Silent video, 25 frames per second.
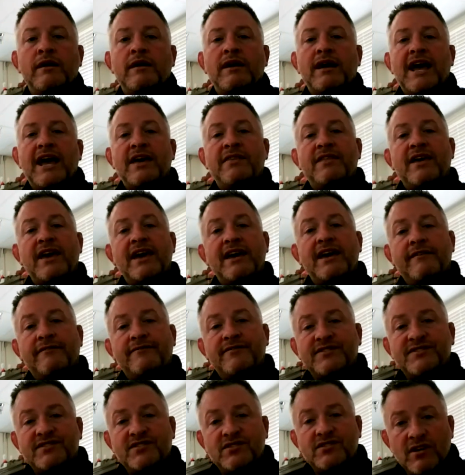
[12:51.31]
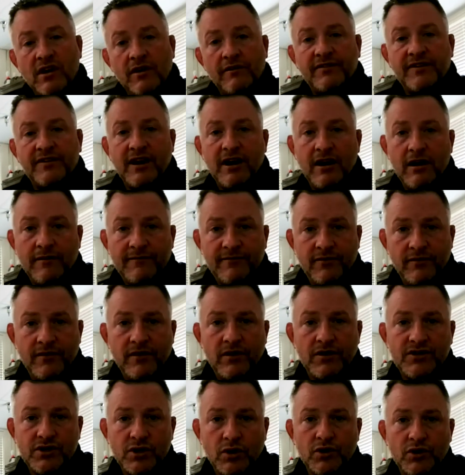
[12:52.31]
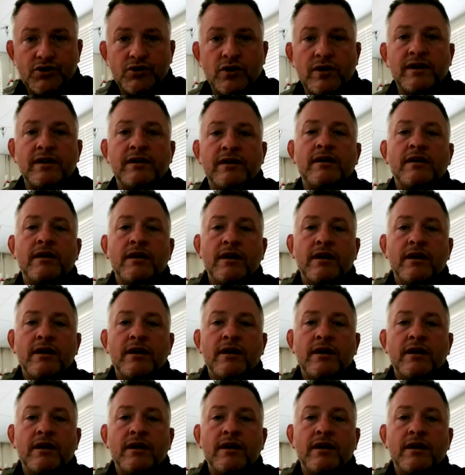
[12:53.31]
and they have self-cared for their children,